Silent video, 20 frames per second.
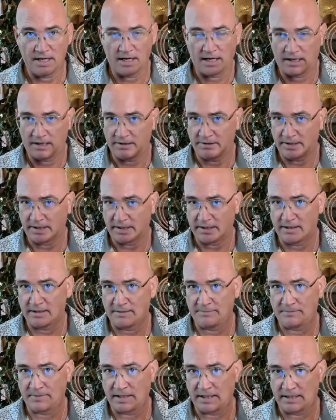Uh, they
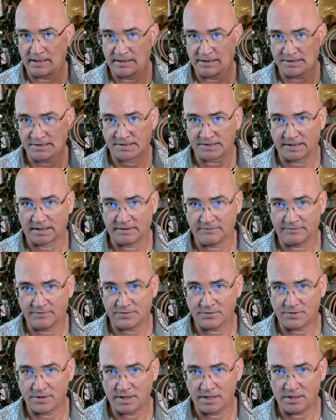come in a set of three.